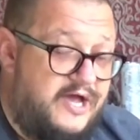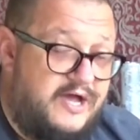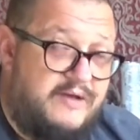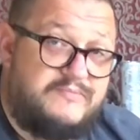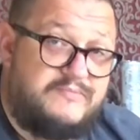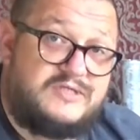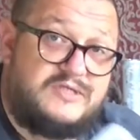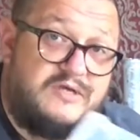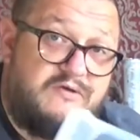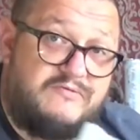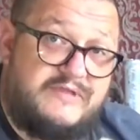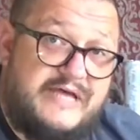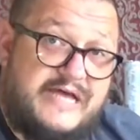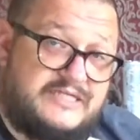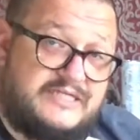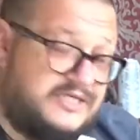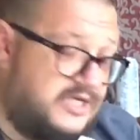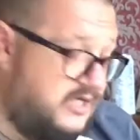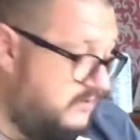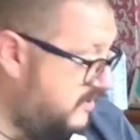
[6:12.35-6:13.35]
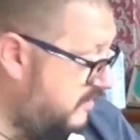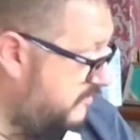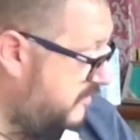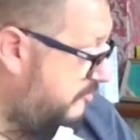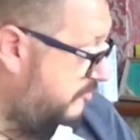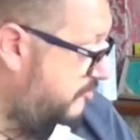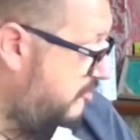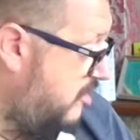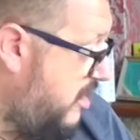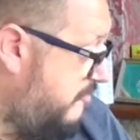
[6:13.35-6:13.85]
So that's going to be my
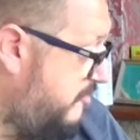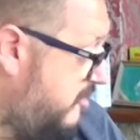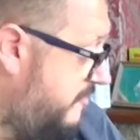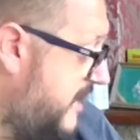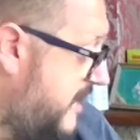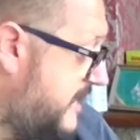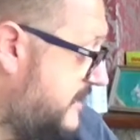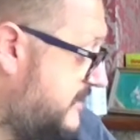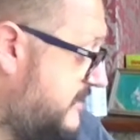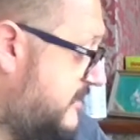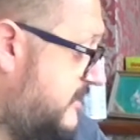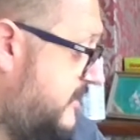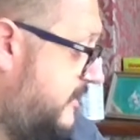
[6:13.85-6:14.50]
primary mask.